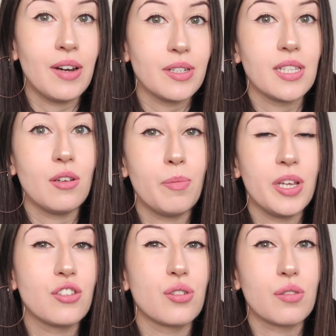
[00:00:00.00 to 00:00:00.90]
every single
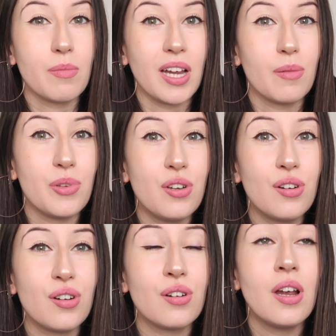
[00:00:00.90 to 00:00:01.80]
pictures on my
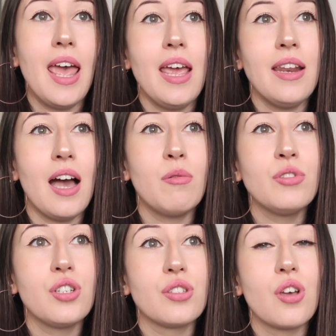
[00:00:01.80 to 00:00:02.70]
computer, and I
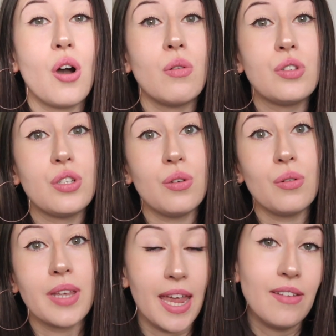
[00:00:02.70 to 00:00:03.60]
will just go
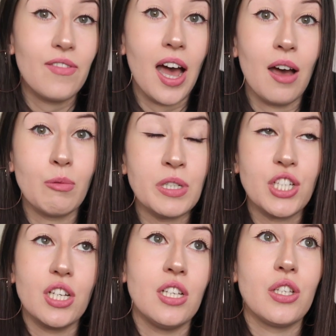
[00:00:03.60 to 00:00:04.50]
to Canva,
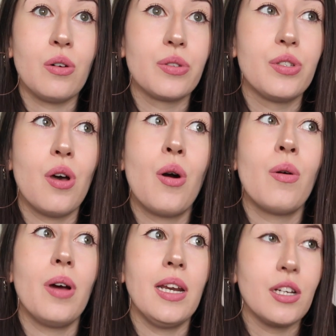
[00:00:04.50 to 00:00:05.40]
which is
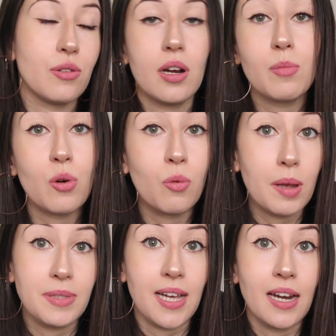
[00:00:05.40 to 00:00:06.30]
also an incredible
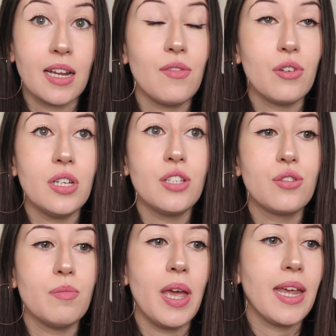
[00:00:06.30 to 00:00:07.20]
website if you need
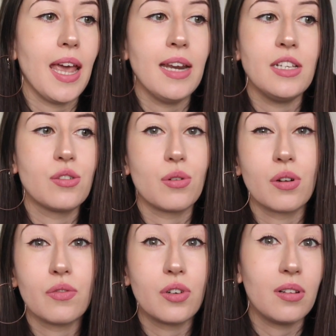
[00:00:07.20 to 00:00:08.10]
to make any sort
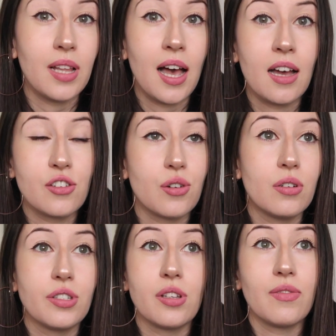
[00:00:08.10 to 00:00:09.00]
of collage
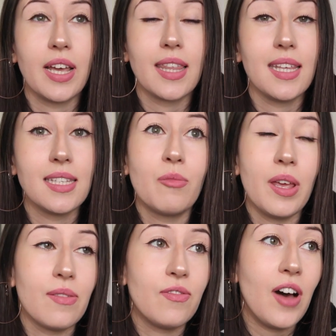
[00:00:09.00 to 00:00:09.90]
or stuff like this
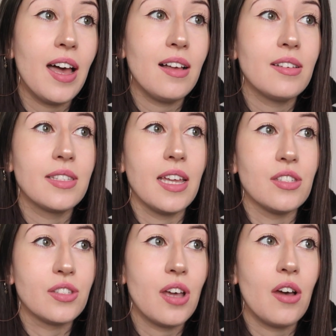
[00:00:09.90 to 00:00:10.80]
with files
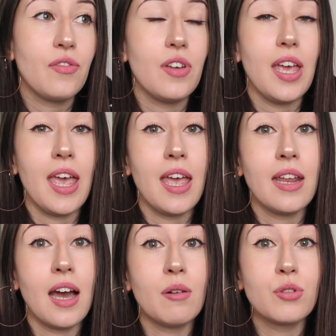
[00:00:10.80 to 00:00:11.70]
and stuff.
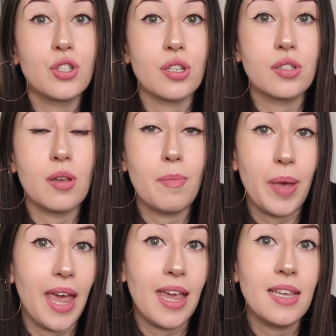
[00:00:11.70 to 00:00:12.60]
And I will just
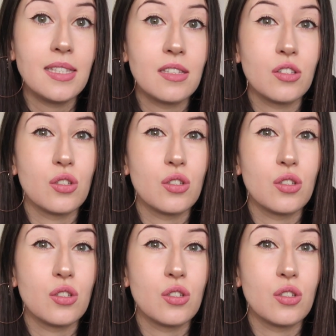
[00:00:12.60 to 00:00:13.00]
paste,